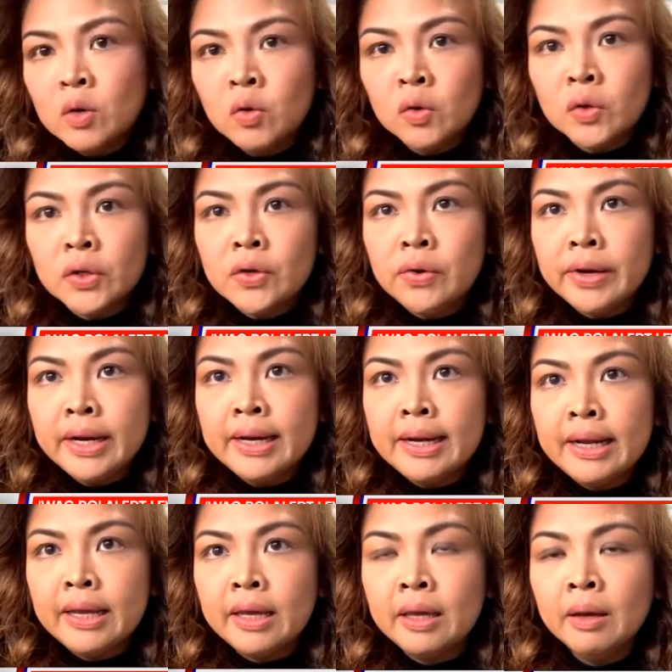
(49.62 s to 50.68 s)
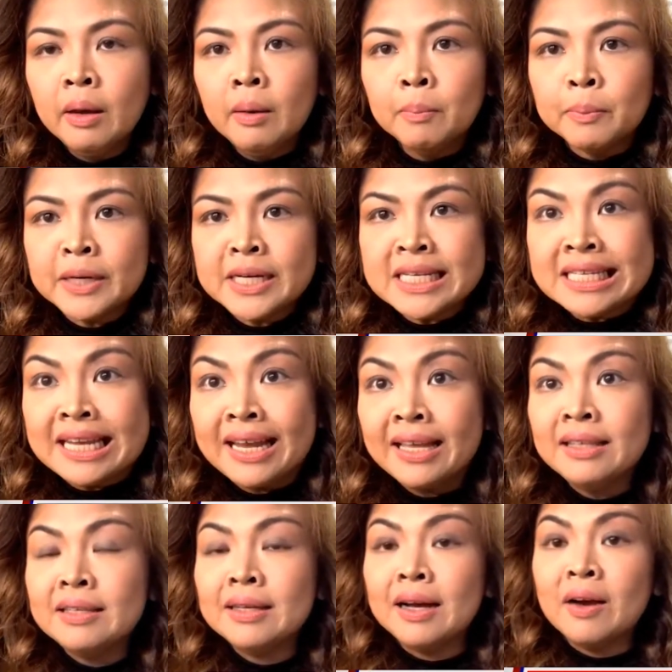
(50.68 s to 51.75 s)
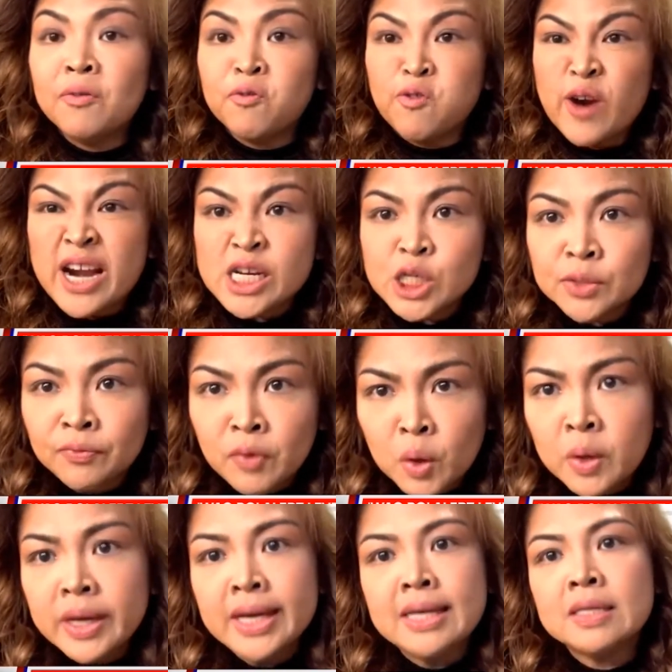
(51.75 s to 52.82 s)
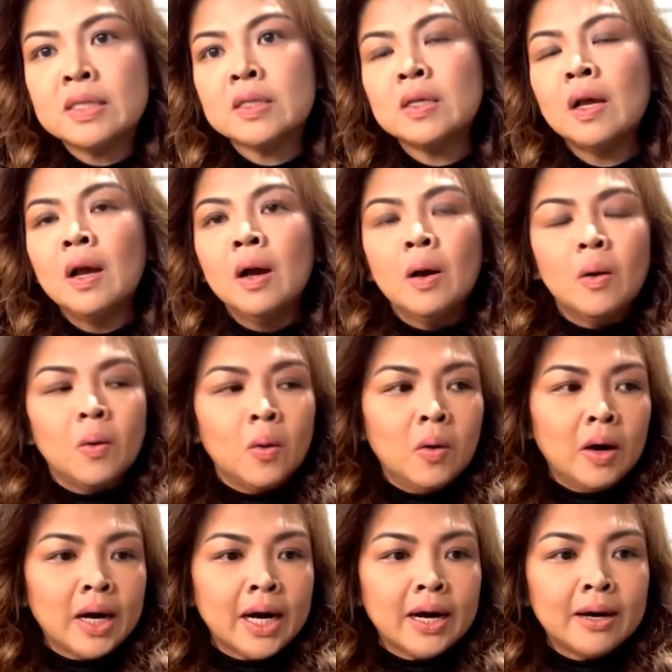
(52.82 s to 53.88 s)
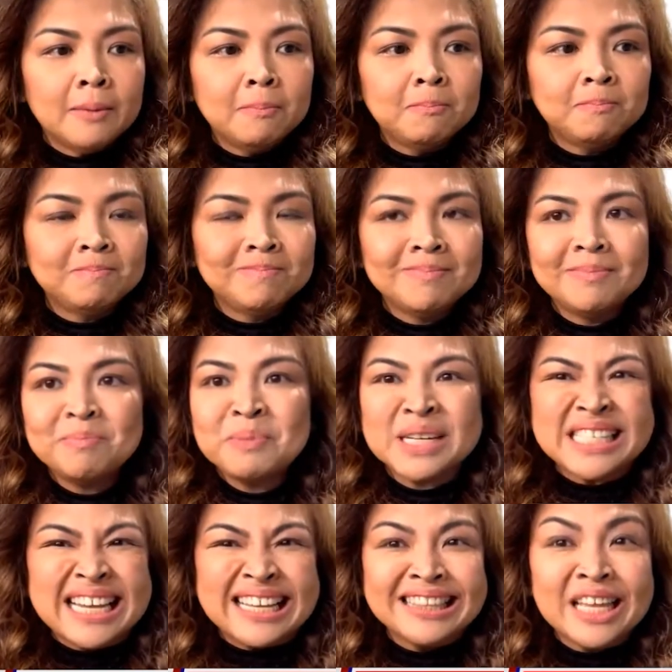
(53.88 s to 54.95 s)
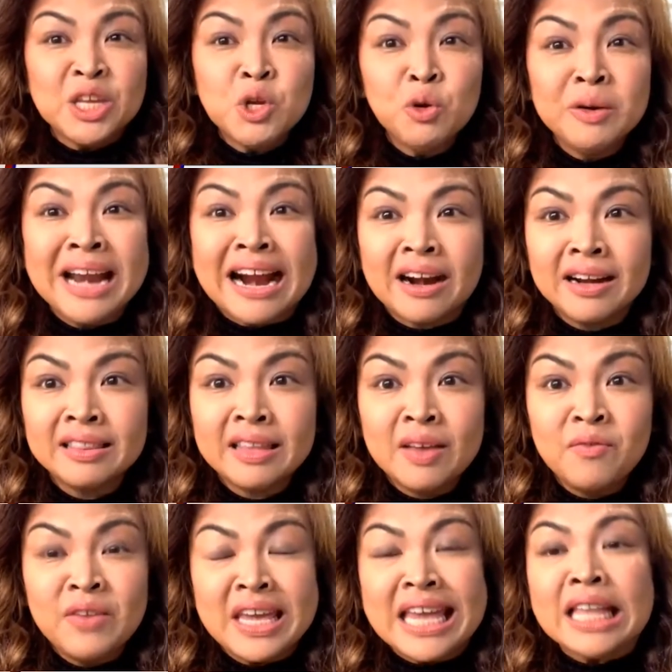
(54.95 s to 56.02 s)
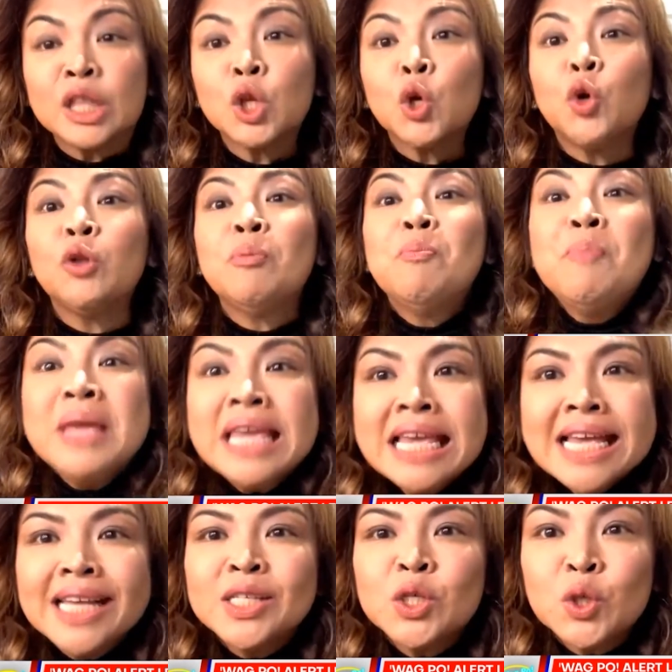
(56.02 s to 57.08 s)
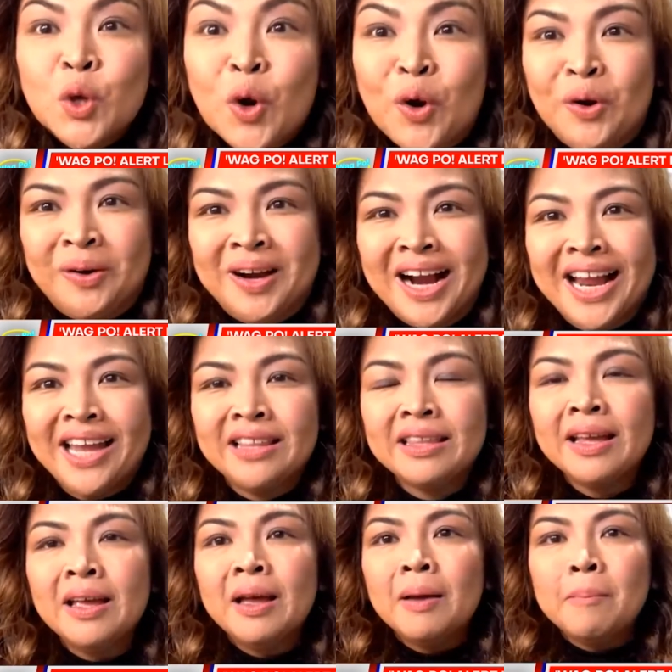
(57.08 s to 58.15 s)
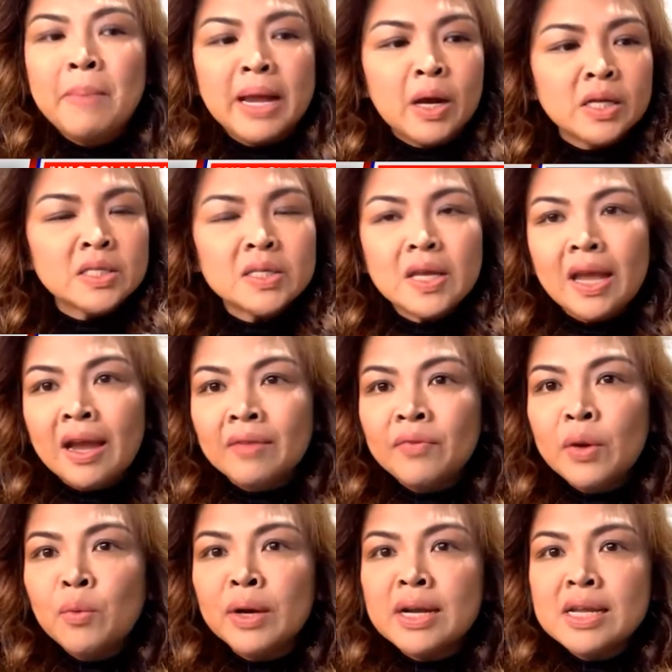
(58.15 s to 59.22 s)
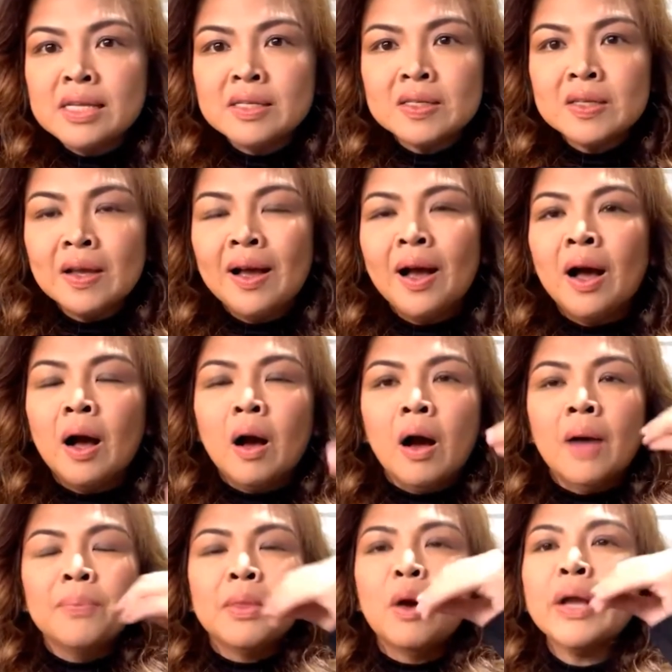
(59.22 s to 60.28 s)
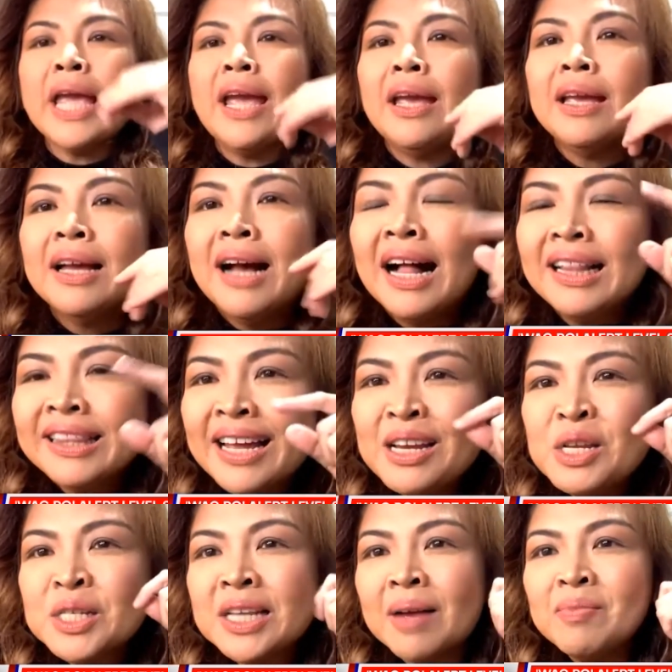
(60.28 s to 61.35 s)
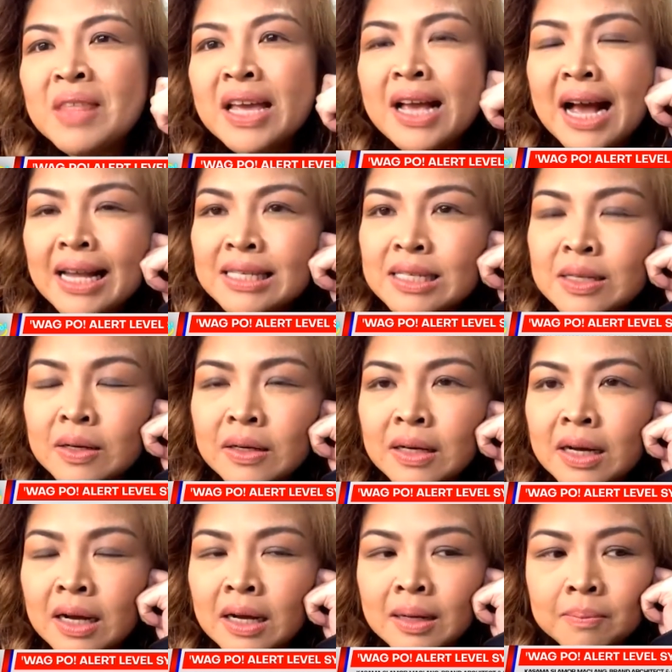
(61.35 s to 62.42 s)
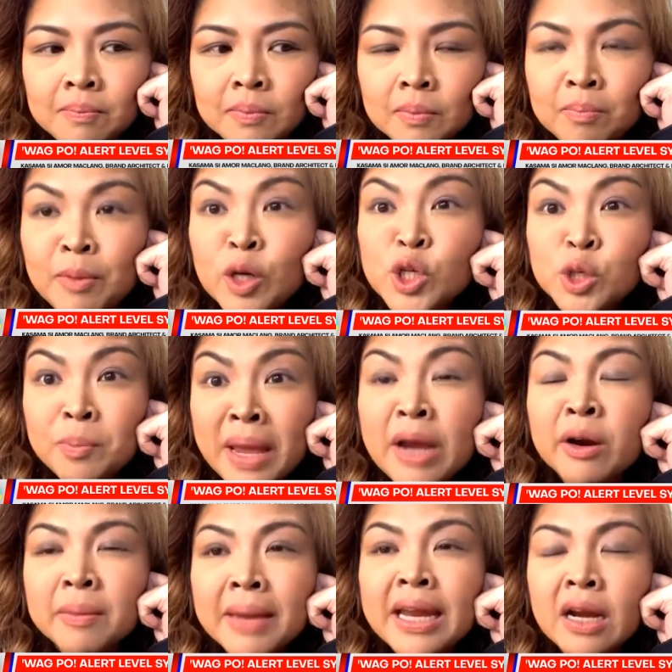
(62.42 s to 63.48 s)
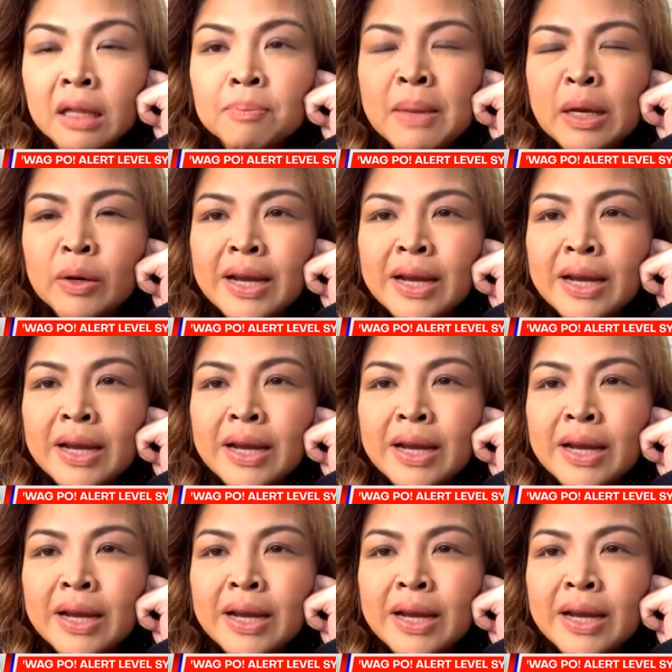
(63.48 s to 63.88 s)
who could really present a fresh voice or present a new narrative, it could be Isko, right? Because everyone is... Okay, I'll tell you something, guys, no? Which may or may not be